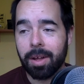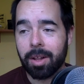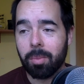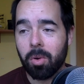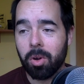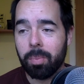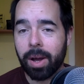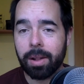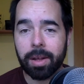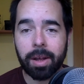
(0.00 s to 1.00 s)
The more you
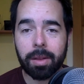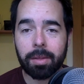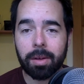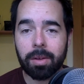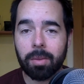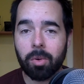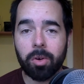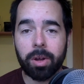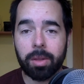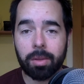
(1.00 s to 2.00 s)
battle against it, the more you
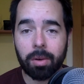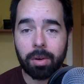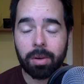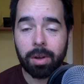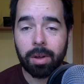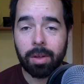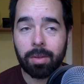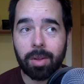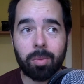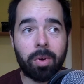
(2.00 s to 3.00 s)
get stuck.
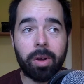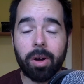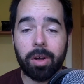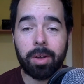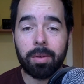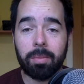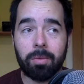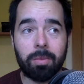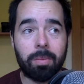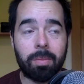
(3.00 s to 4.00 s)
So that's why I
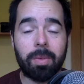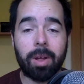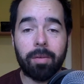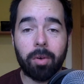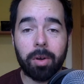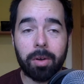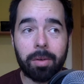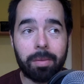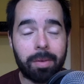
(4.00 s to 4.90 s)
avoid it.